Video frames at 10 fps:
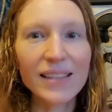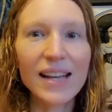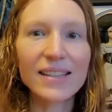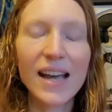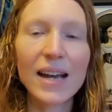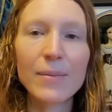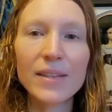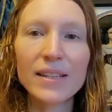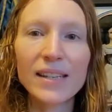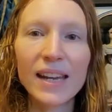that time of
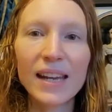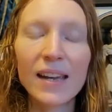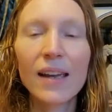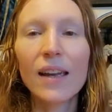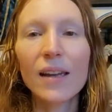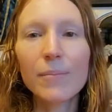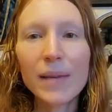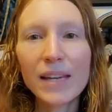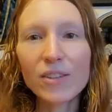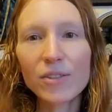the day,
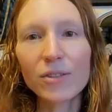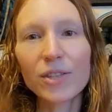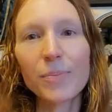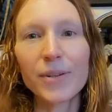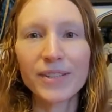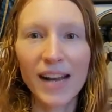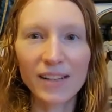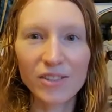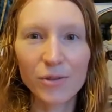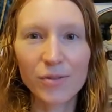make sure you
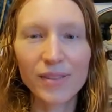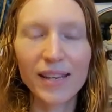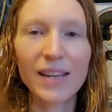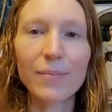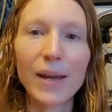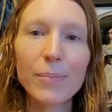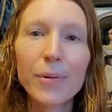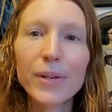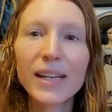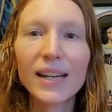protect your skin by
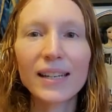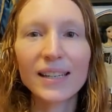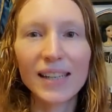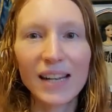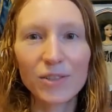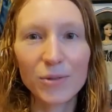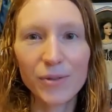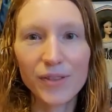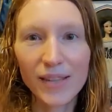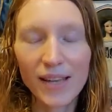putting on a natural
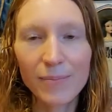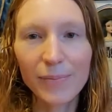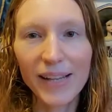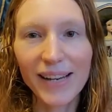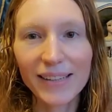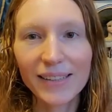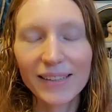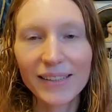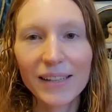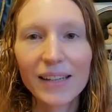sunblock.
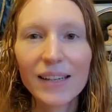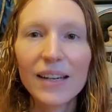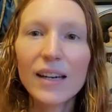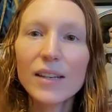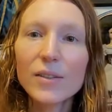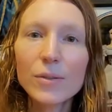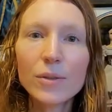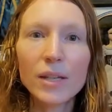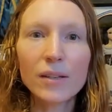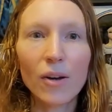You
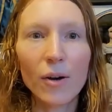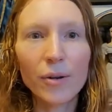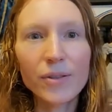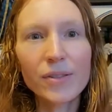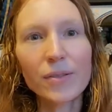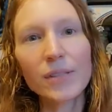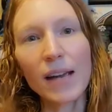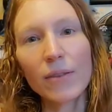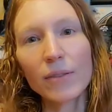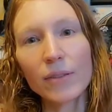can also
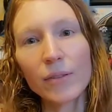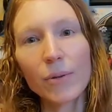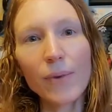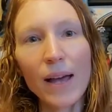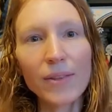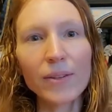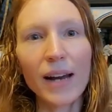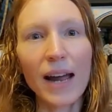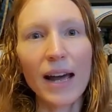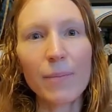download a weather
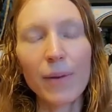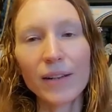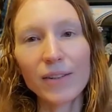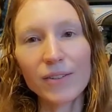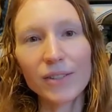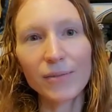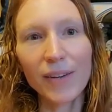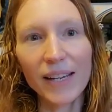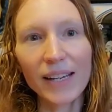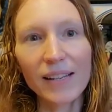app on your
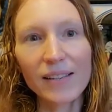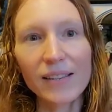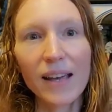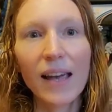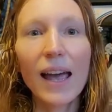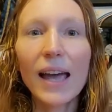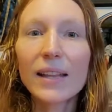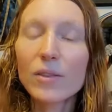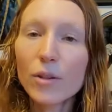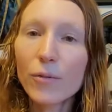device
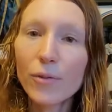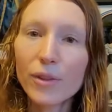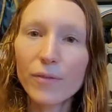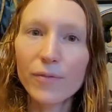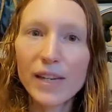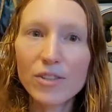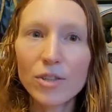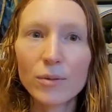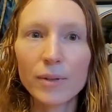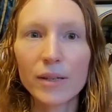and look for the
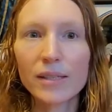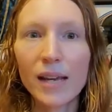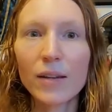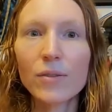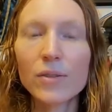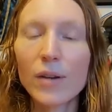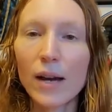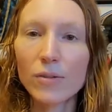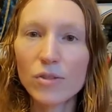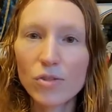feature where it tells you
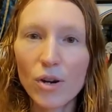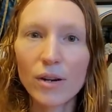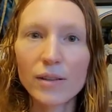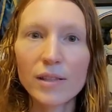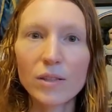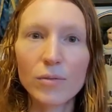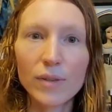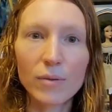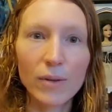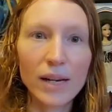how strong the
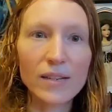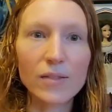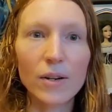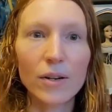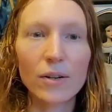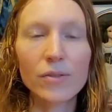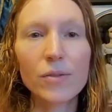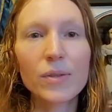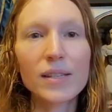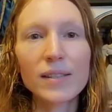UV rays are,
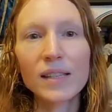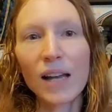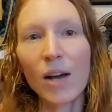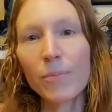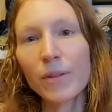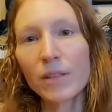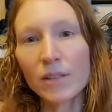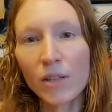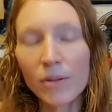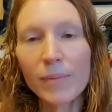so this can help you
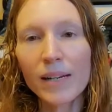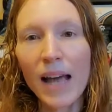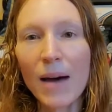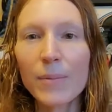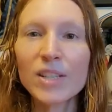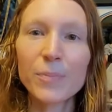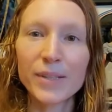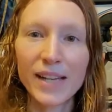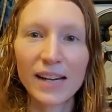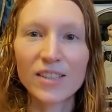determine how much
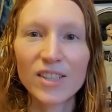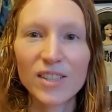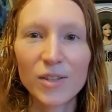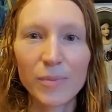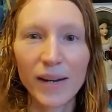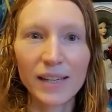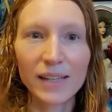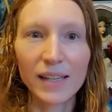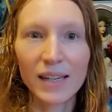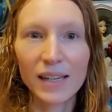protection you might
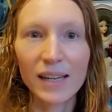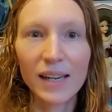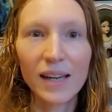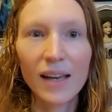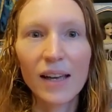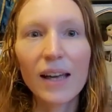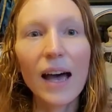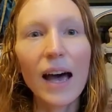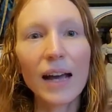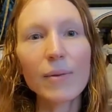need.
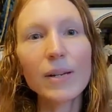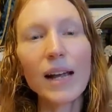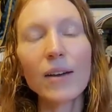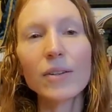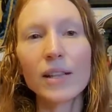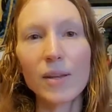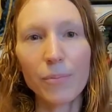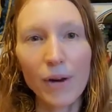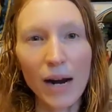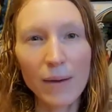I went out in the
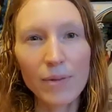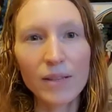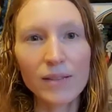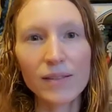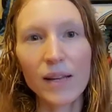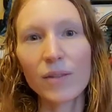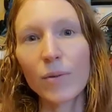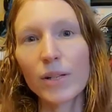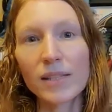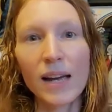prime of the sun
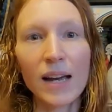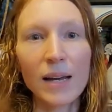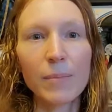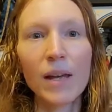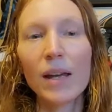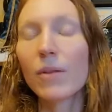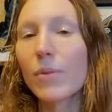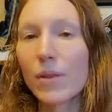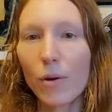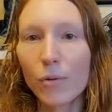one time
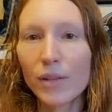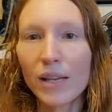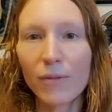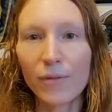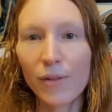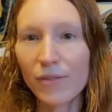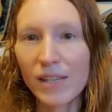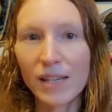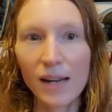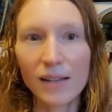with only a
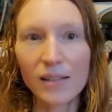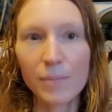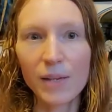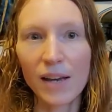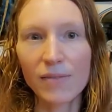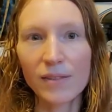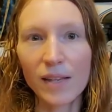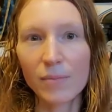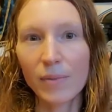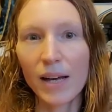15 SPF
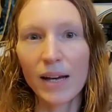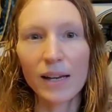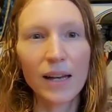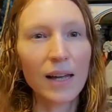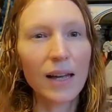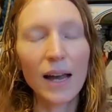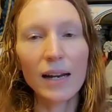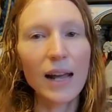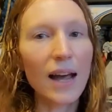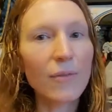sunblock, and
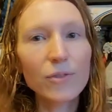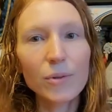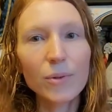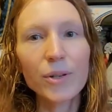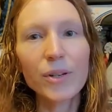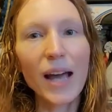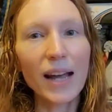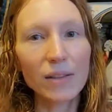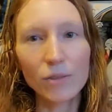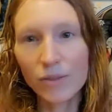afterward
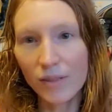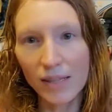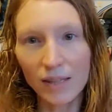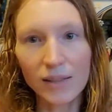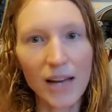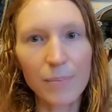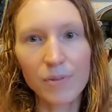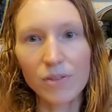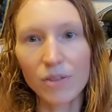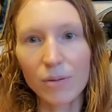I looked like a
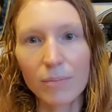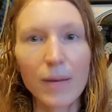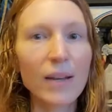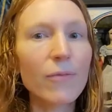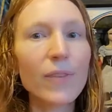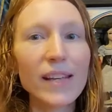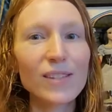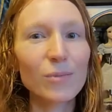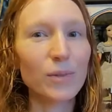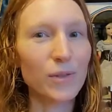lobster. My
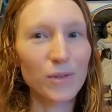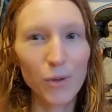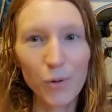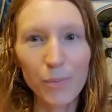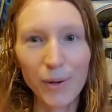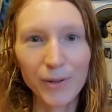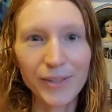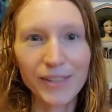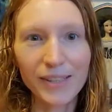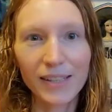face was so
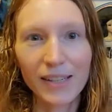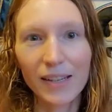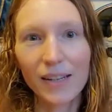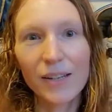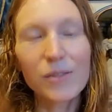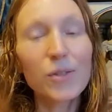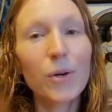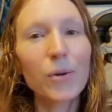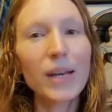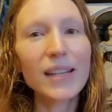burnt.
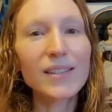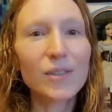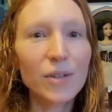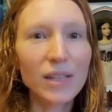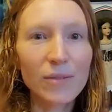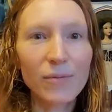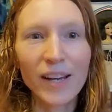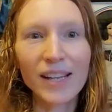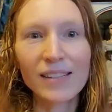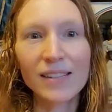So it's good
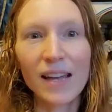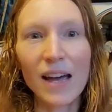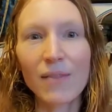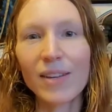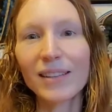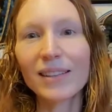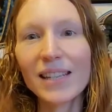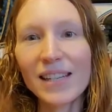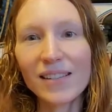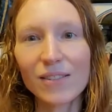advice to have at
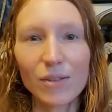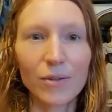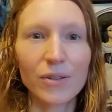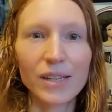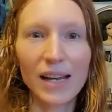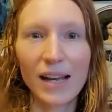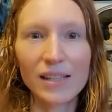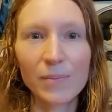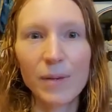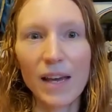least 30
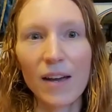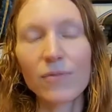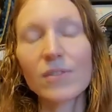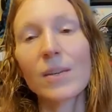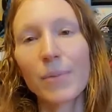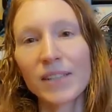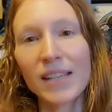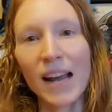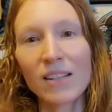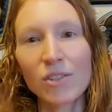SPF to
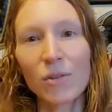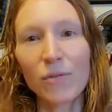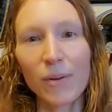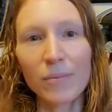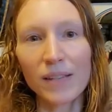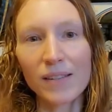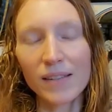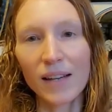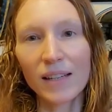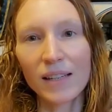protect you from the
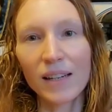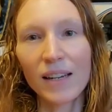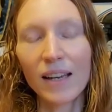sun.